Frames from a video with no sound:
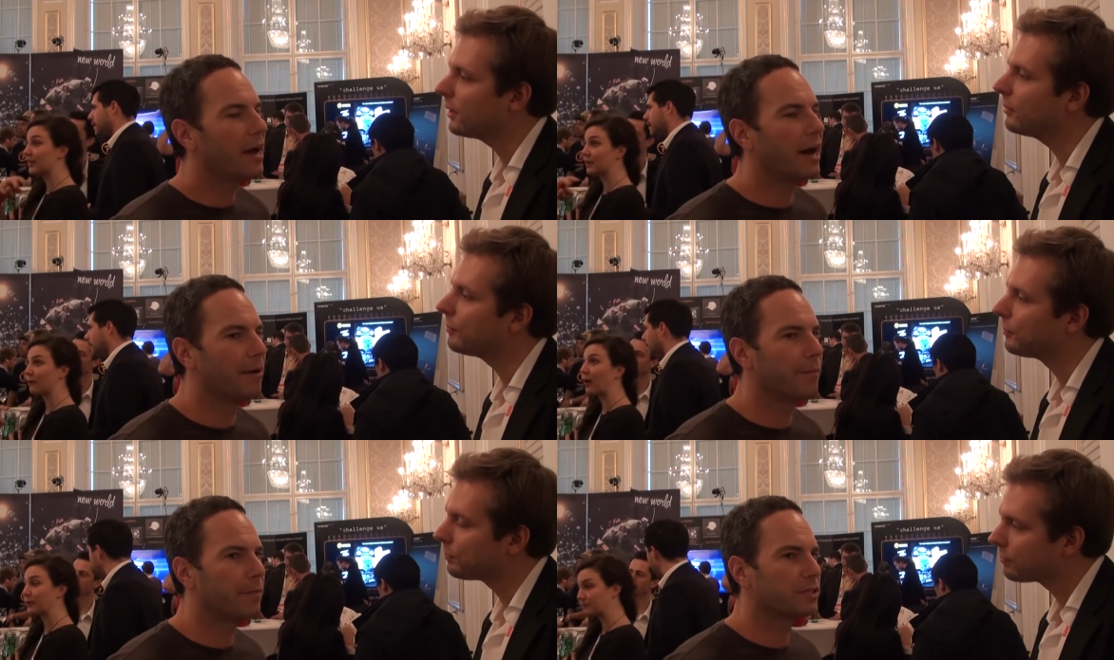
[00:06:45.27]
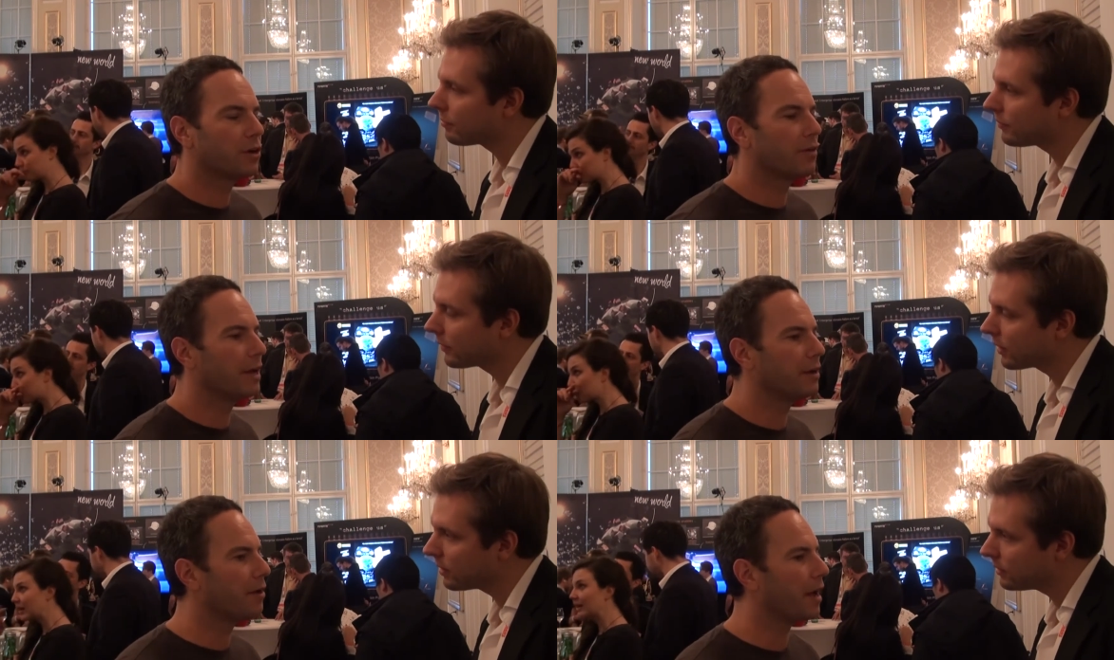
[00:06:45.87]
Speaker 1: Um, so th
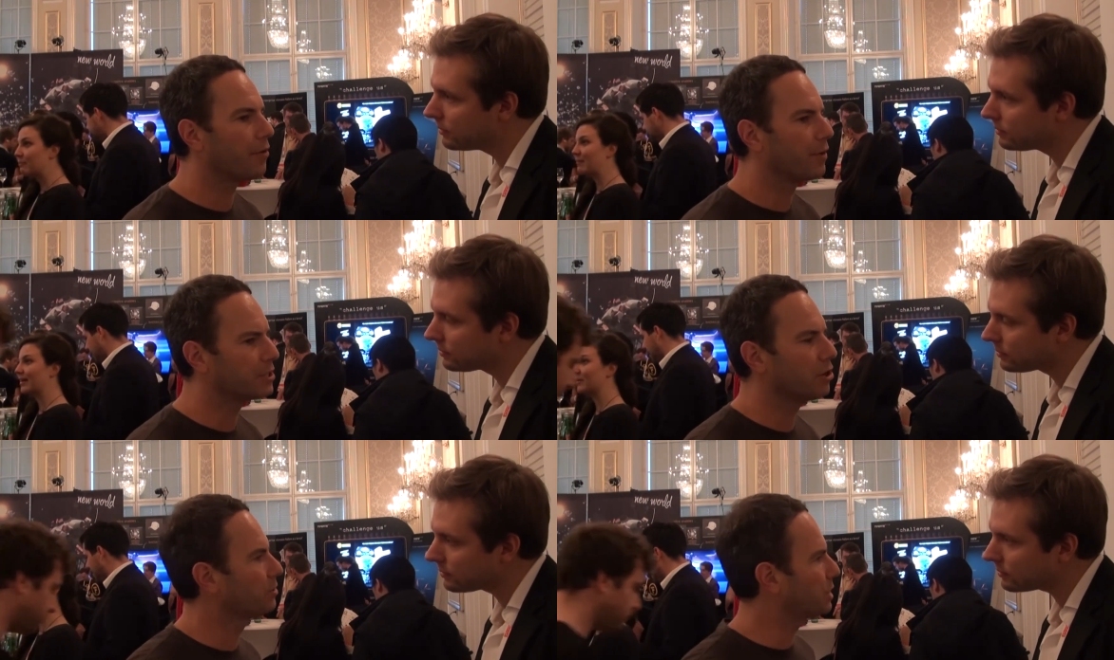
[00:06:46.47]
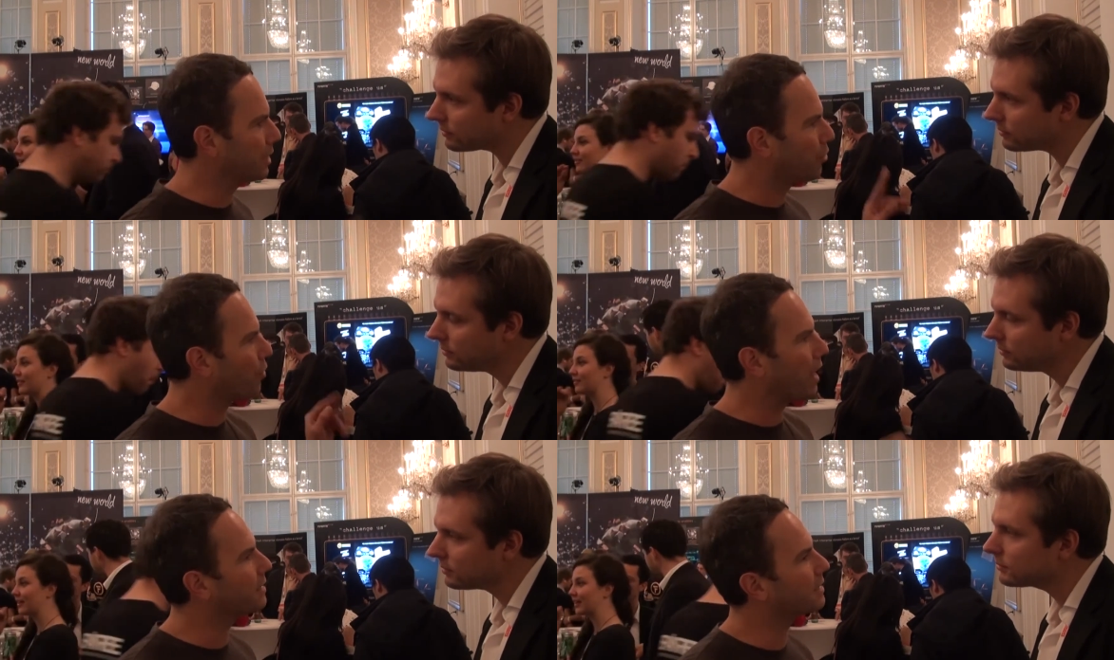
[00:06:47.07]
uh, uh, there is no
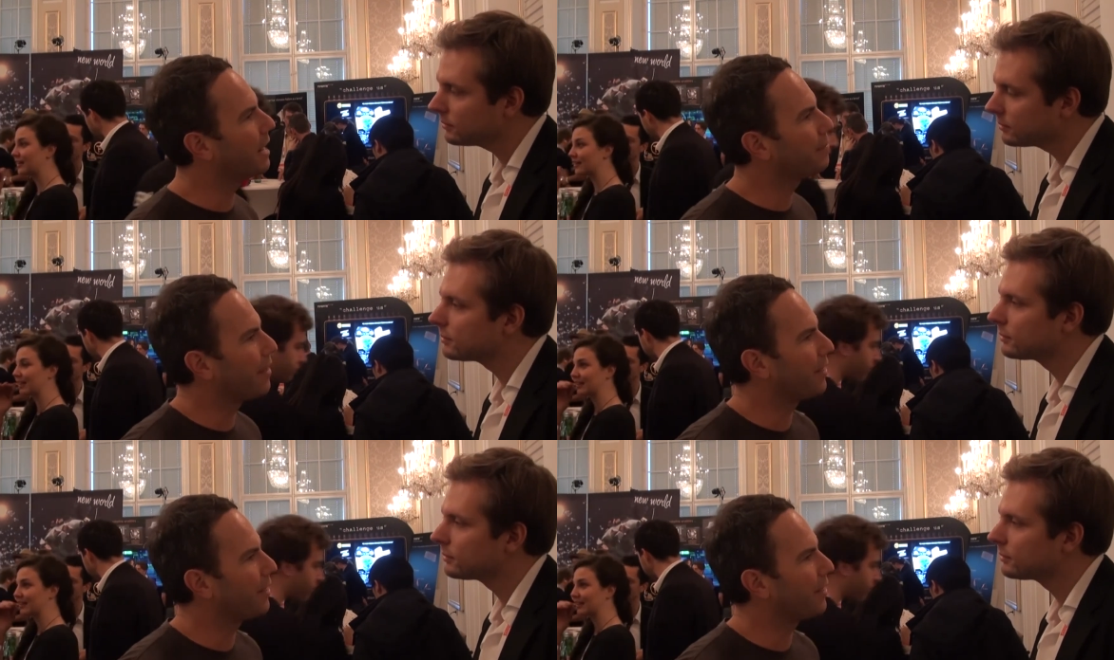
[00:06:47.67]
single right time. I